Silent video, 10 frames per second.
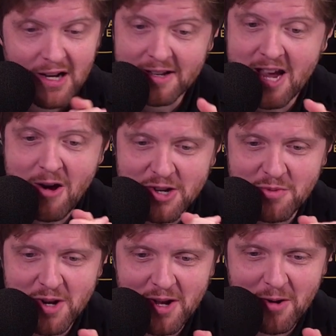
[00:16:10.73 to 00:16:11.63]
Carrie's
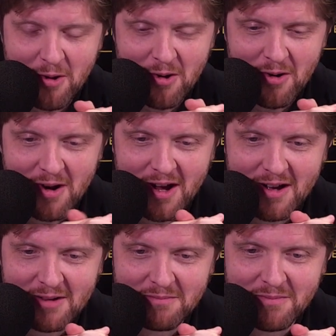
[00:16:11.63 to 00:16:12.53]
reading her
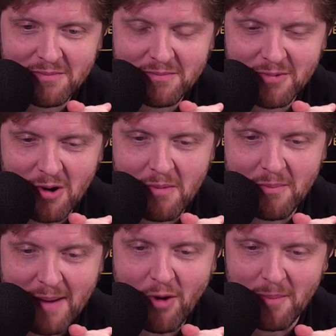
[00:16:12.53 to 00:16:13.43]
her
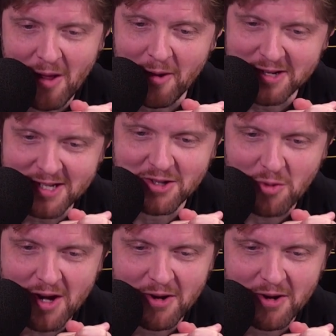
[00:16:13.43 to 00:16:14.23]
memoir, by the way. Says it's quite